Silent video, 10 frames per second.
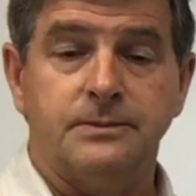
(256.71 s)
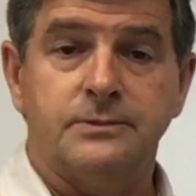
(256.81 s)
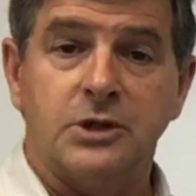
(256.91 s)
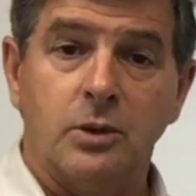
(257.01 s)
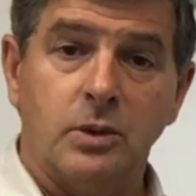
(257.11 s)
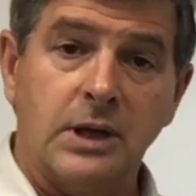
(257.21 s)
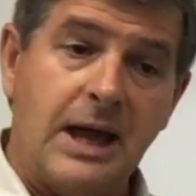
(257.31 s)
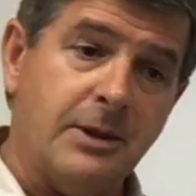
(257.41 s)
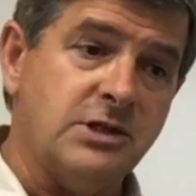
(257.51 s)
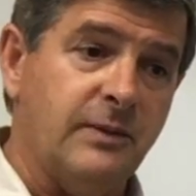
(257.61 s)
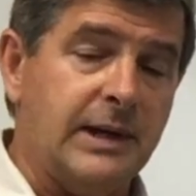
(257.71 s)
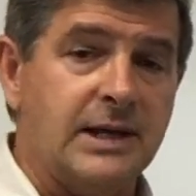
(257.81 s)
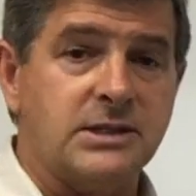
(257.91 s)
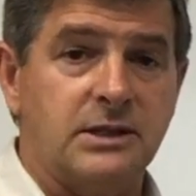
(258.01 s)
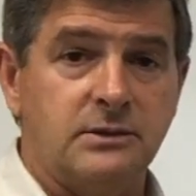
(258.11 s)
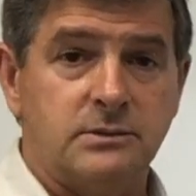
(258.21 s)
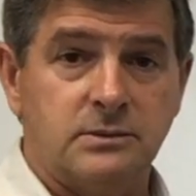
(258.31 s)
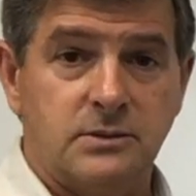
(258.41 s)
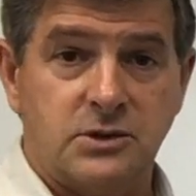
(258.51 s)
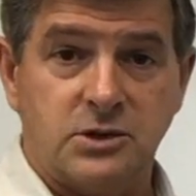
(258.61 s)
So how much you've been asking
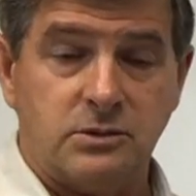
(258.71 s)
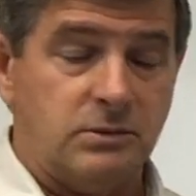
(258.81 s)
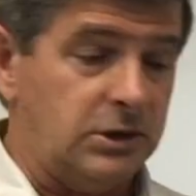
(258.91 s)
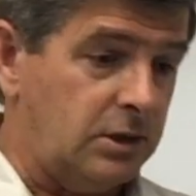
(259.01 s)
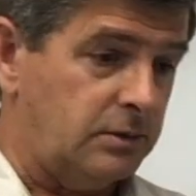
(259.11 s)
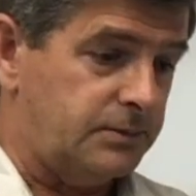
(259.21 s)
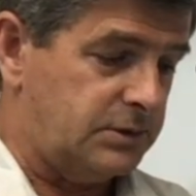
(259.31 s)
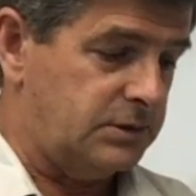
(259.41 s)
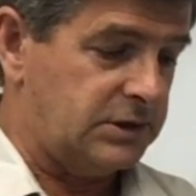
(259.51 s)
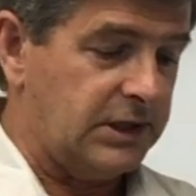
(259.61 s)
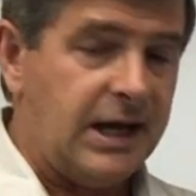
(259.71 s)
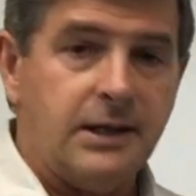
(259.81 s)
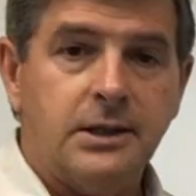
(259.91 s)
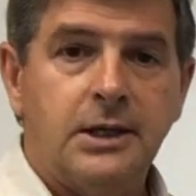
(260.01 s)
today,